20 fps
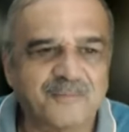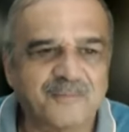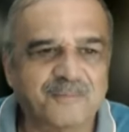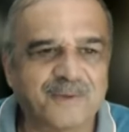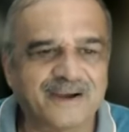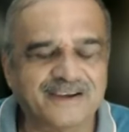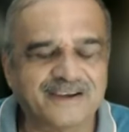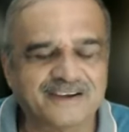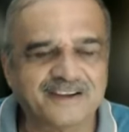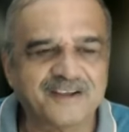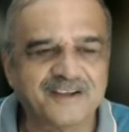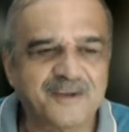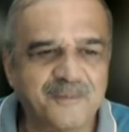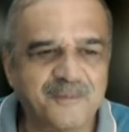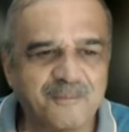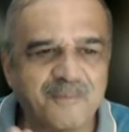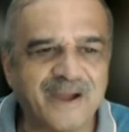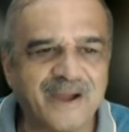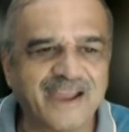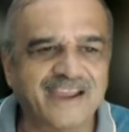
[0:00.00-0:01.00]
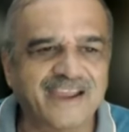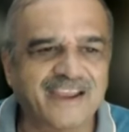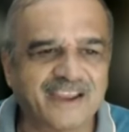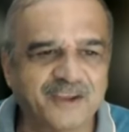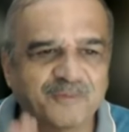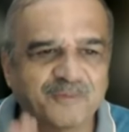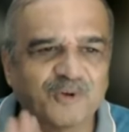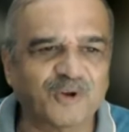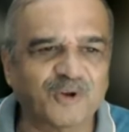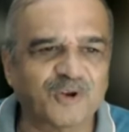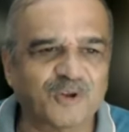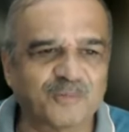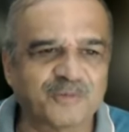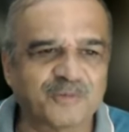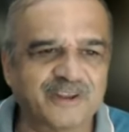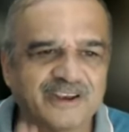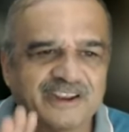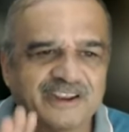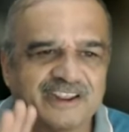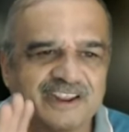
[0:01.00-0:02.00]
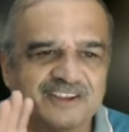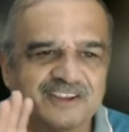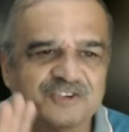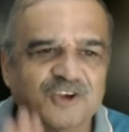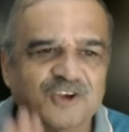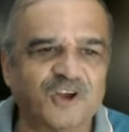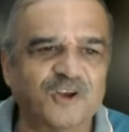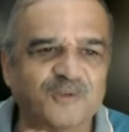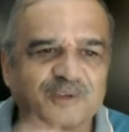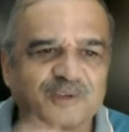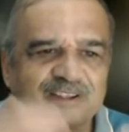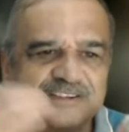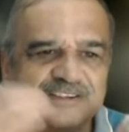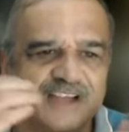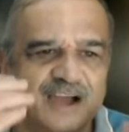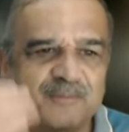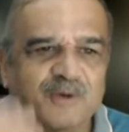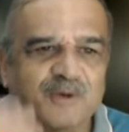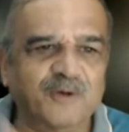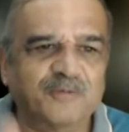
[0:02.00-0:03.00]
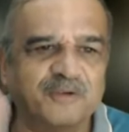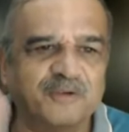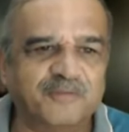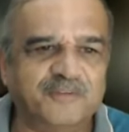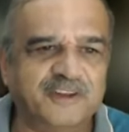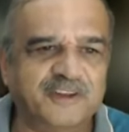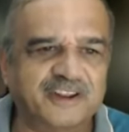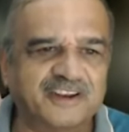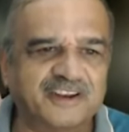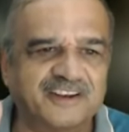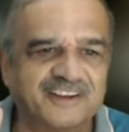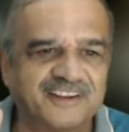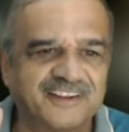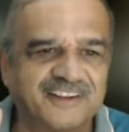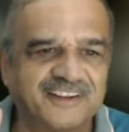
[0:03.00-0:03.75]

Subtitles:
But my hemoglobin is always above 15.